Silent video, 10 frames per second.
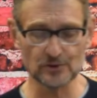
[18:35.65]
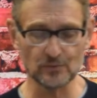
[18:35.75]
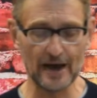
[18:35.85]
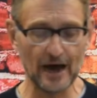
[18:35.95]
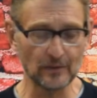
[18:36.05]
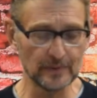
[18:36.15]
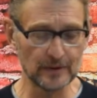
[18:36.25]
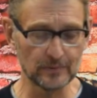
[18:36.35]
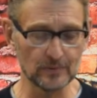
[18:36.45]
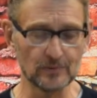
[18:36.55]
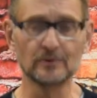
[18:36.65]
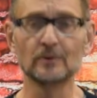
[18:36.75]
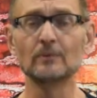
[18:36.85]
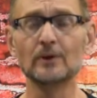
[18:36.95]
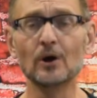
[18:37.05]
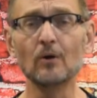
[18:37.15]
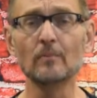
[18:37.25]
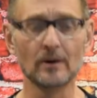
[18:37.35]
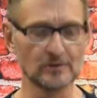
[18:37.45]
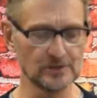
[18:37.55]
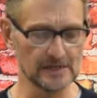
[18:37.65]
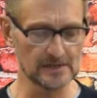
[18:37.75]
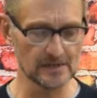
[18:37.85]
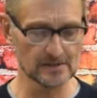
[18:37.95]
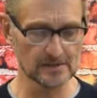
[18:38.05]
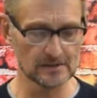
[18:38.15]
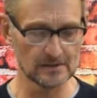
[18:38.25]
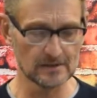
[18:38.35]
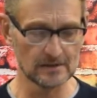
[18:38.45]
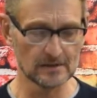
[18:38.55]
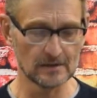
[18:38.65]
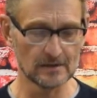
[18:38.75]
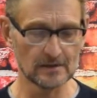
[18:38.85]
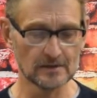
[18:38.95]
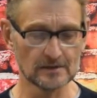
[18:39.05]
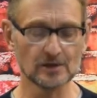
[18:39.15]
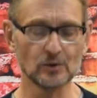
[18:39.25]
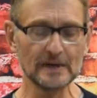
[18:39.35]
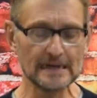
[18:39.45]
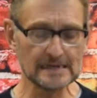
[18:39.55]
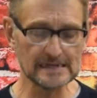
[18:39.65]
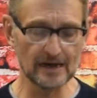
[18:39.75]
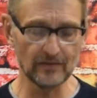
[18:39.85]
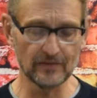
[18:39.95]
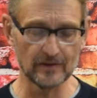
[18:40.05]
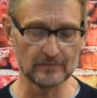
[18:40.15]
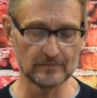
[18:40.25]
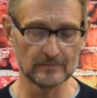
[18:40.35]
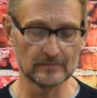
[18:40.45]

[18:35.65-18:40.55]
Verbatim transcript: around people who don't know about Jesus so we can tell them.